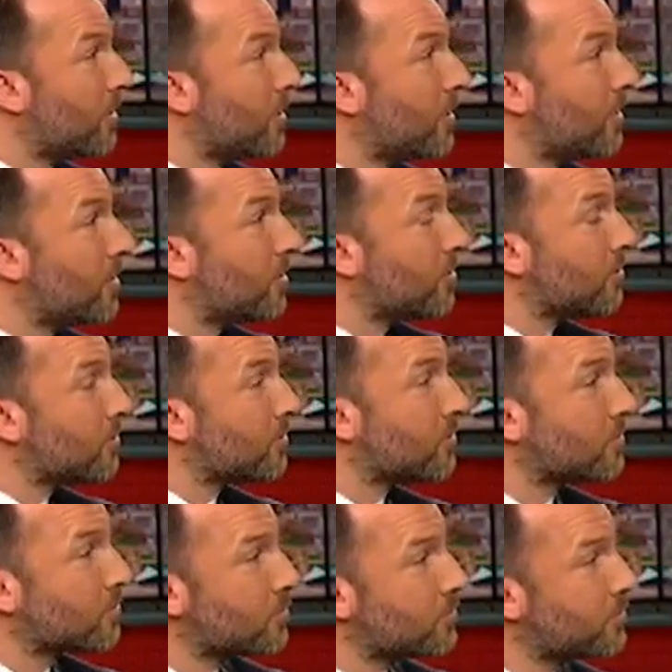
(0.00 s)

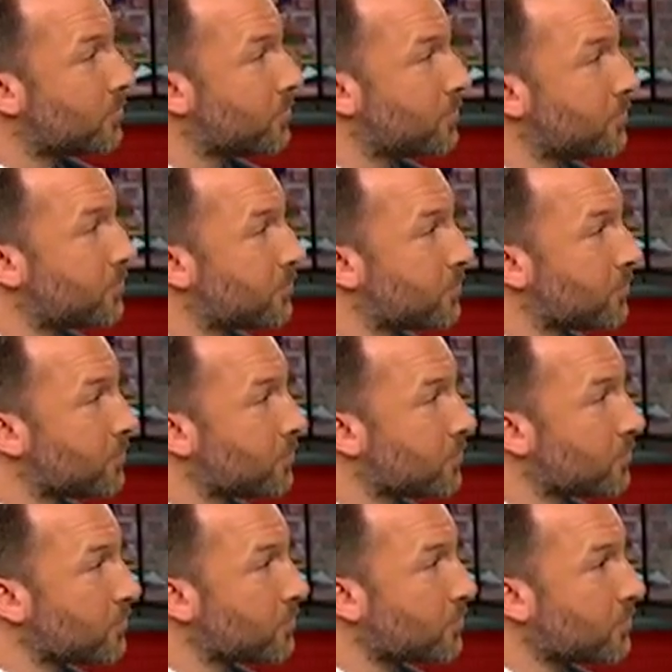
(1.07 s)

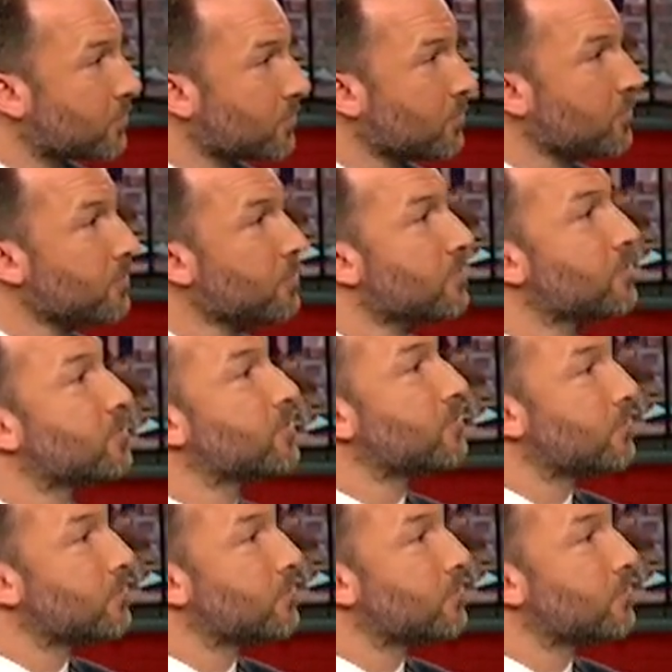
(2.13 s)
The person shown says nothing.